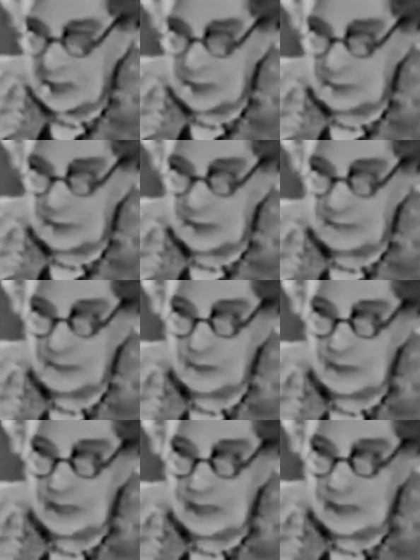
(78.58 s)
let each one
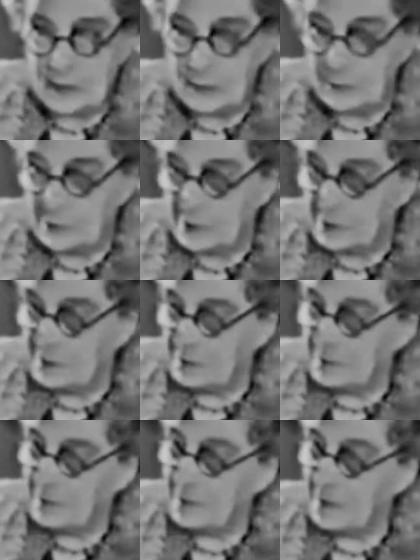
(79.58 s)
of you be
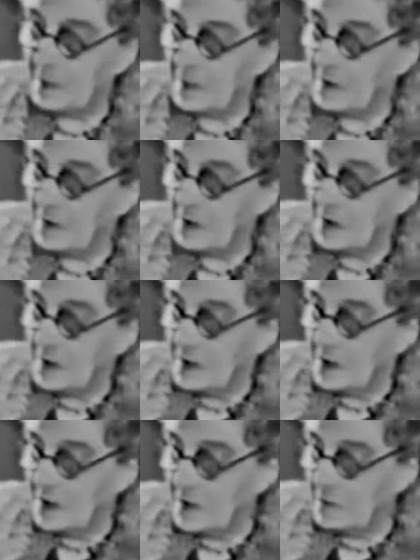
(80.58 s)
alone,
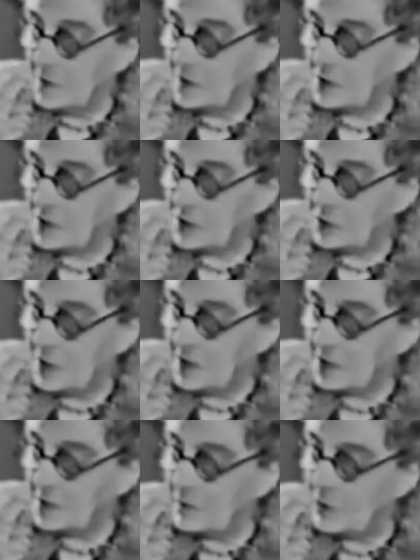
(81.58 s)
even as the
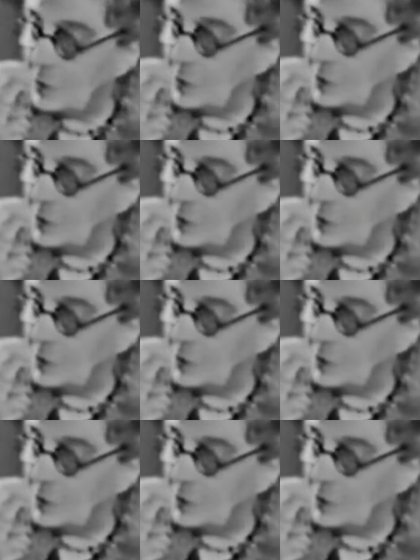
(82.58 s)
strings of